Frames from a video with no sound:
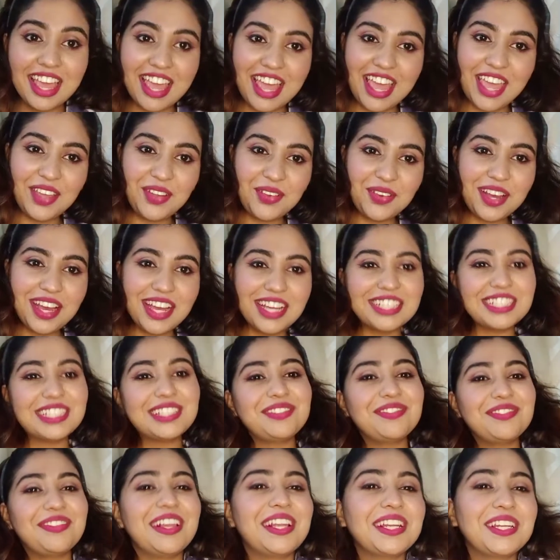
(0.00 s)
Hey you guys,
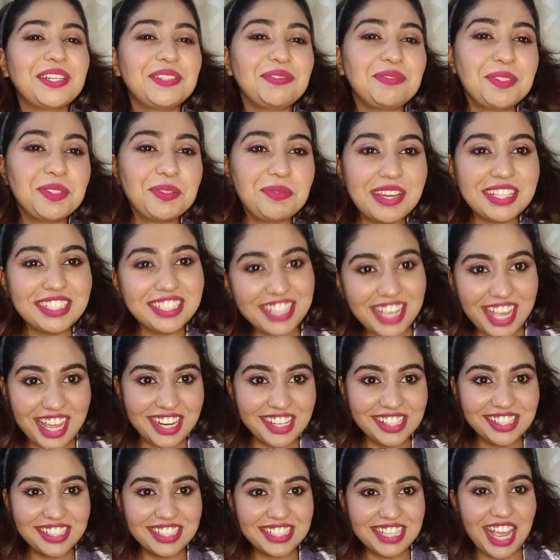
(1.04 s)
welcome to my channel
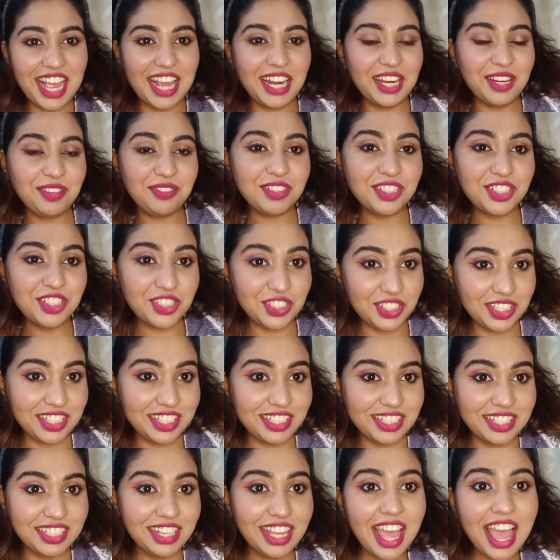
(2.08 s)
Styling with
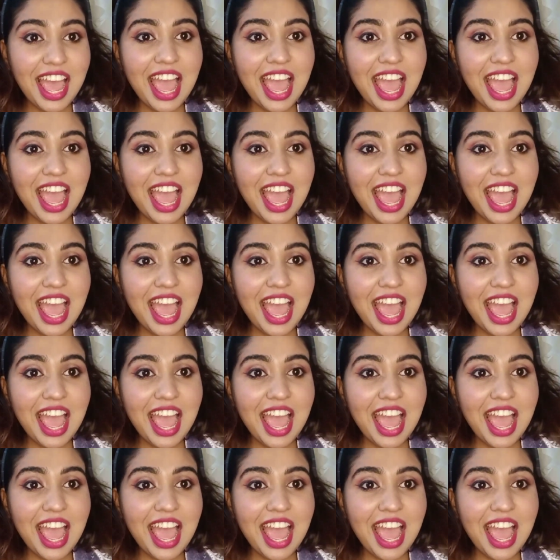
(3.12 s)
Shirin.